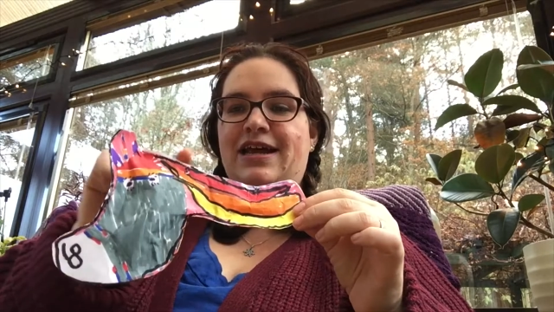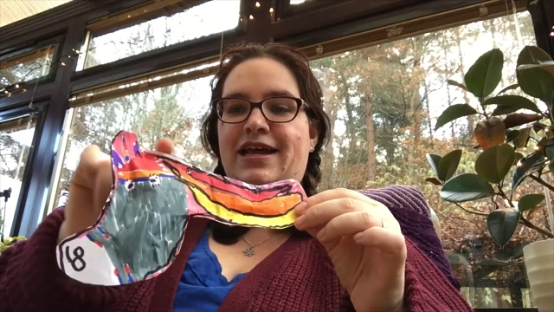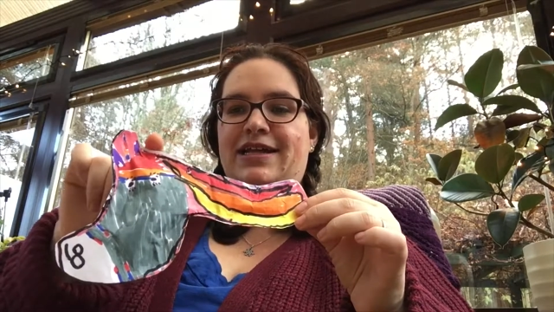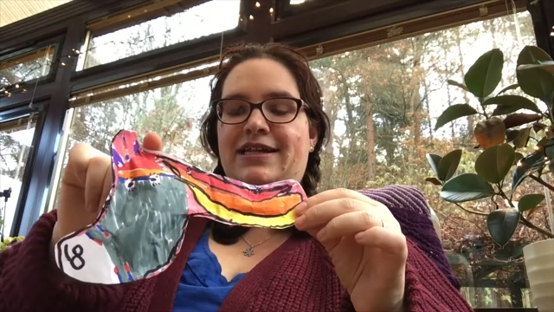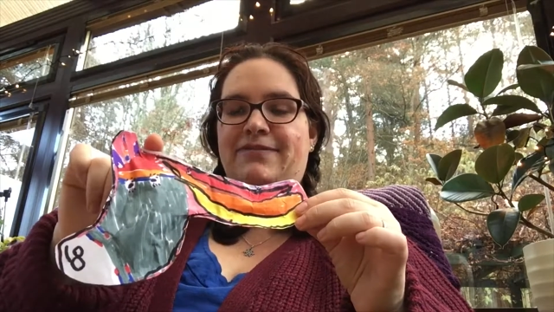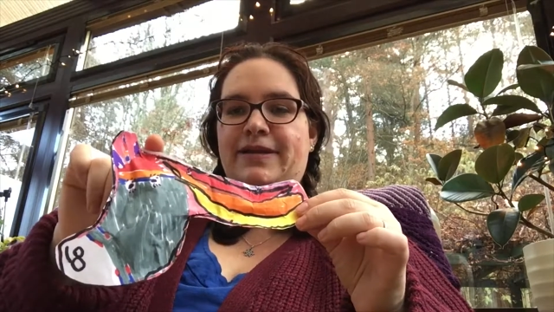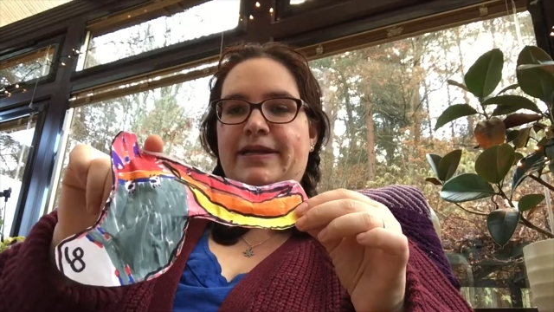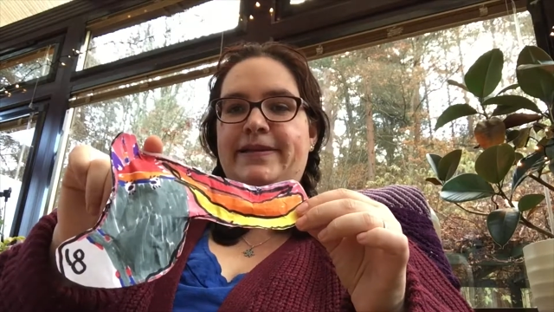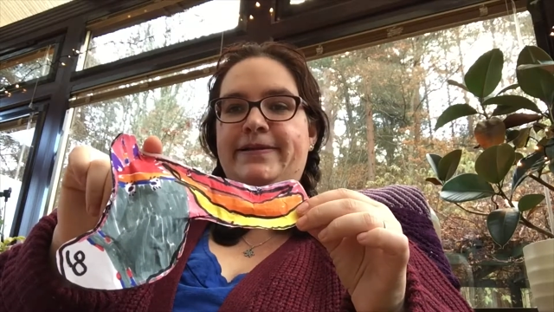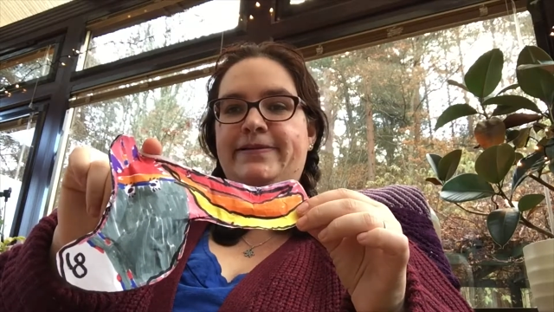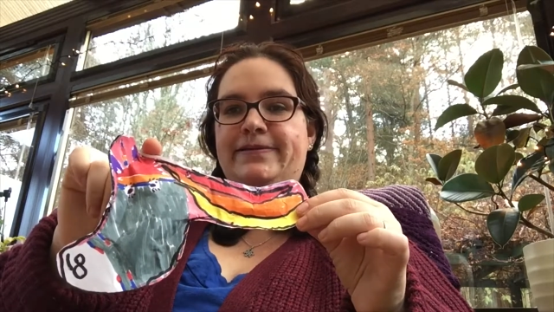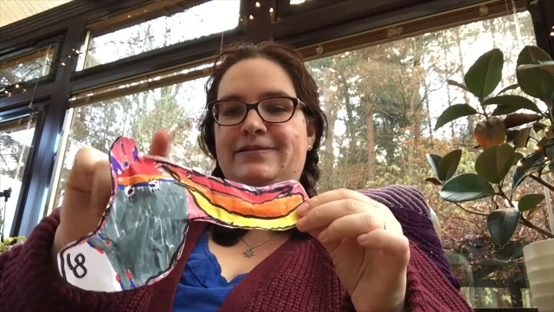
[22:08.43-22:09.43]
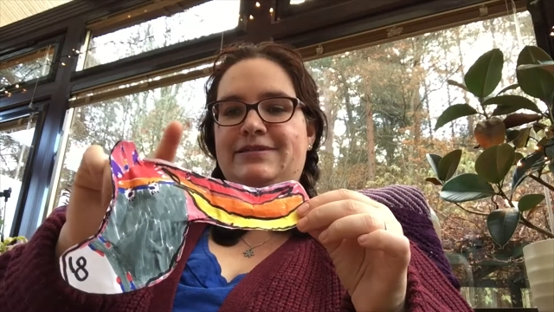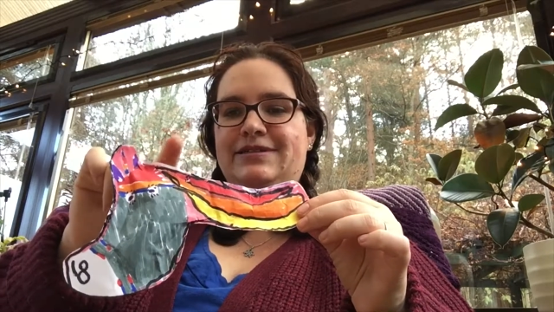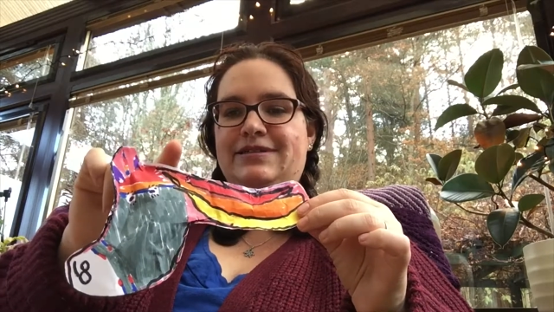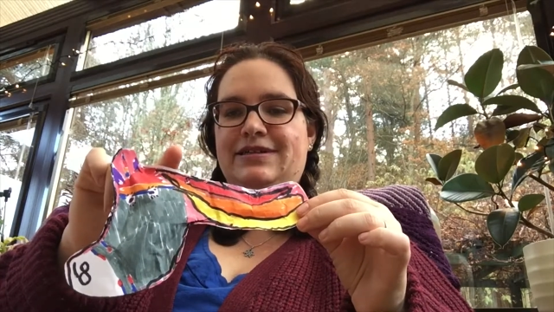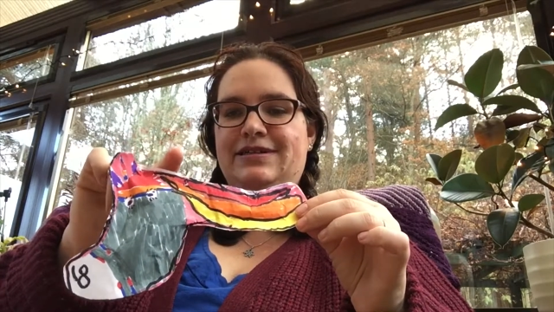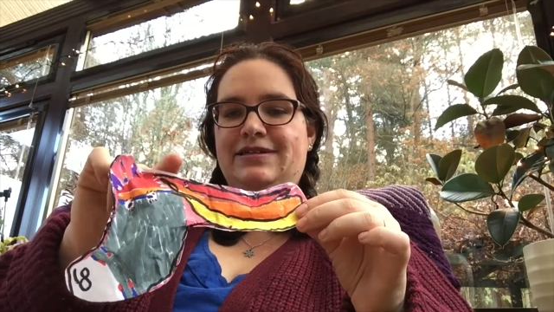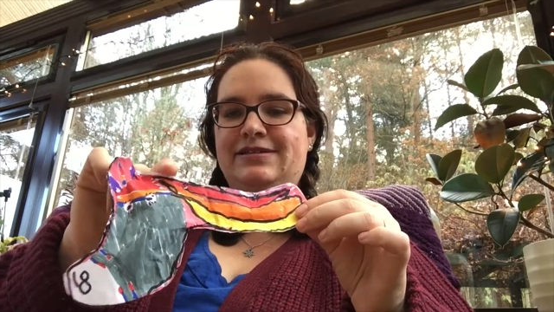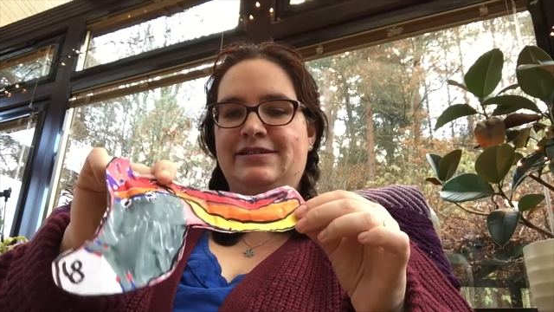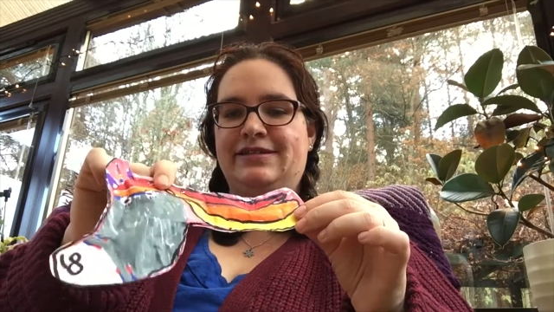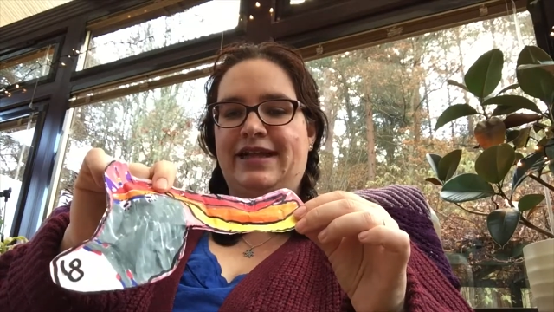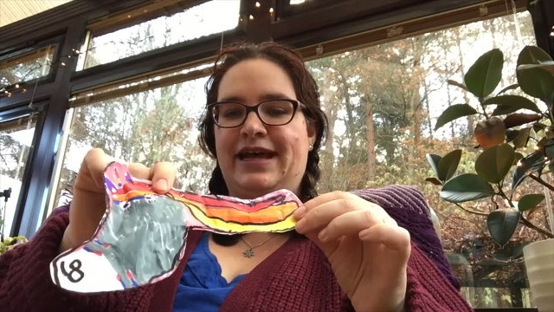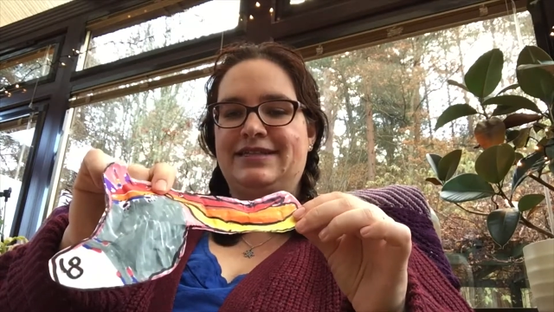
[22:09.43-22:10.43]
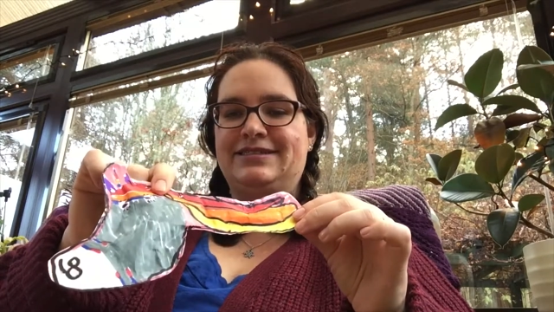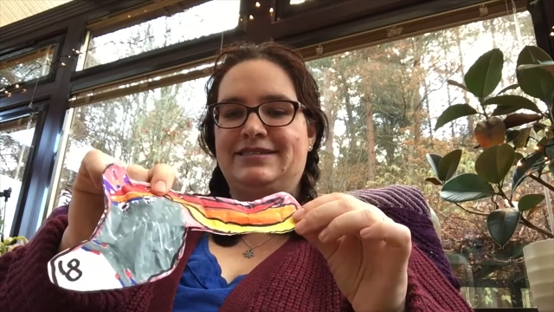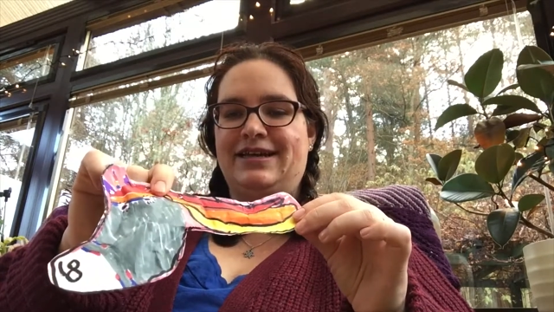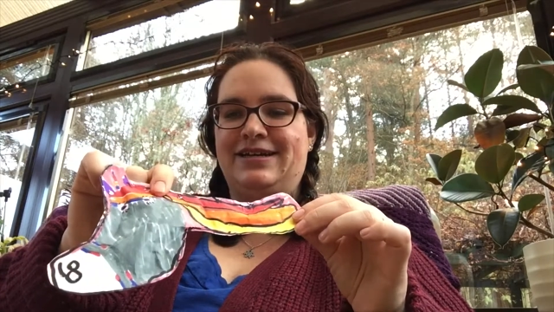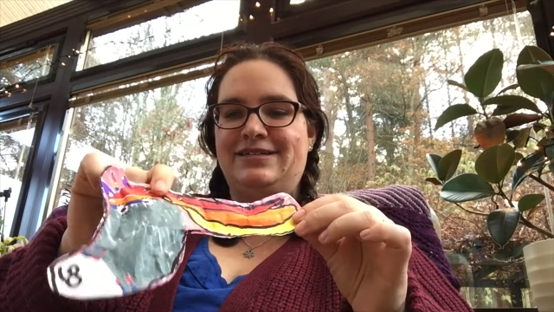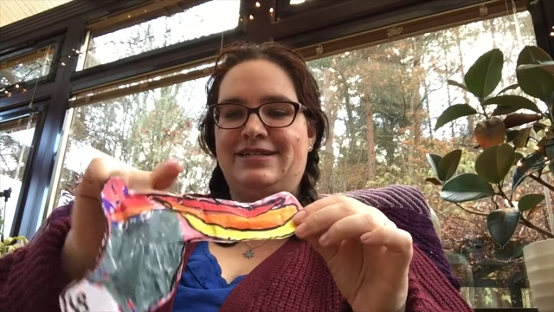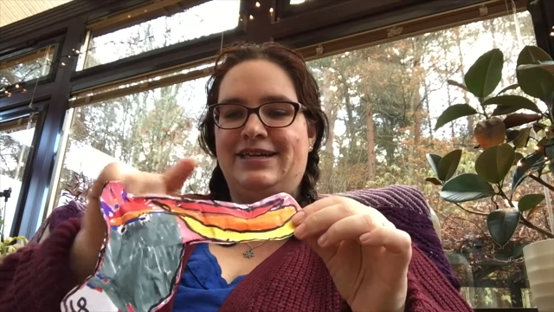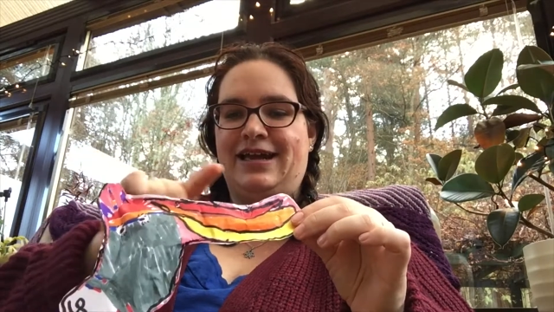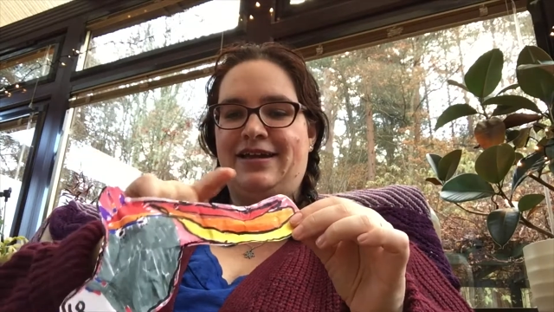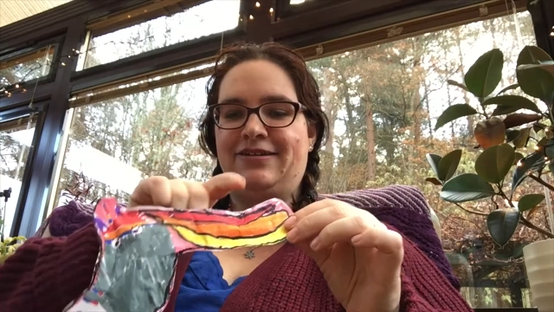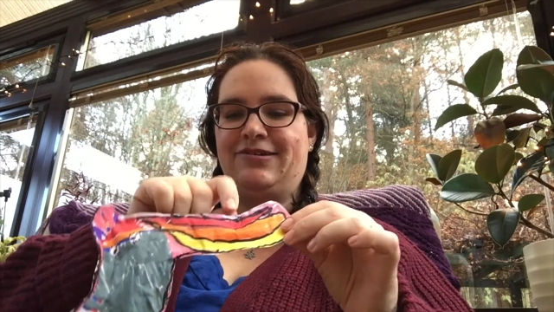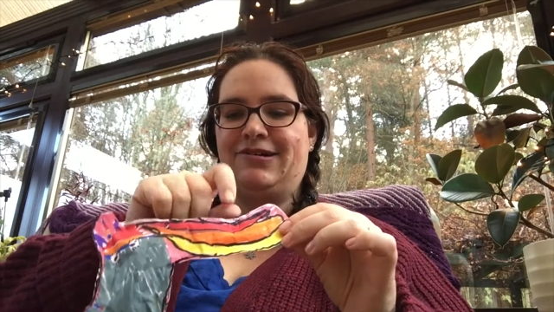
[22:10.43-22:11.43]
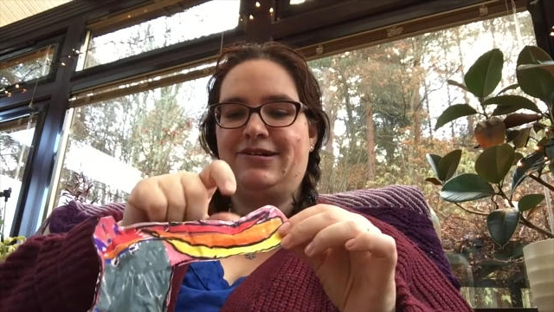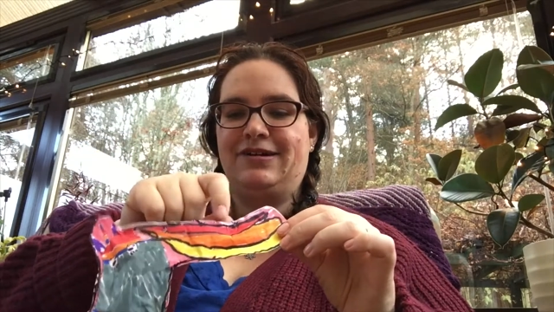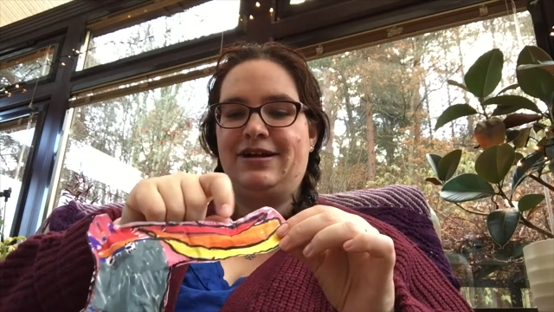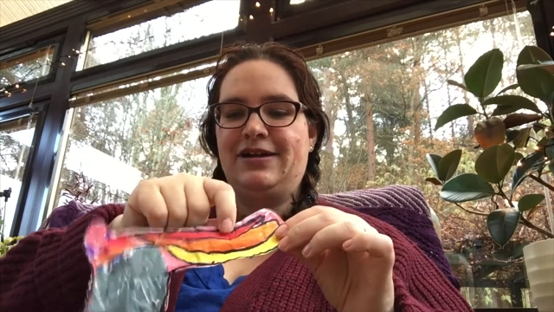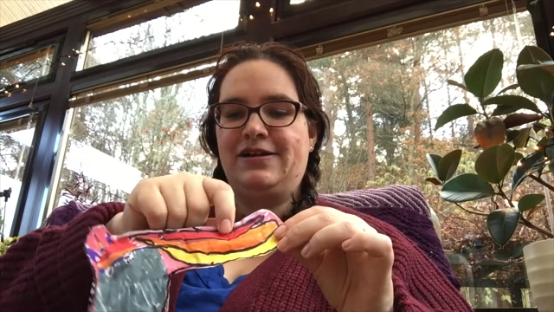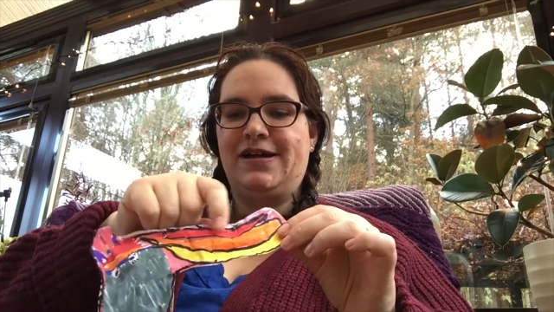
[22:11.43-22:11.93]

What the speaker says: and then we glued the last side together,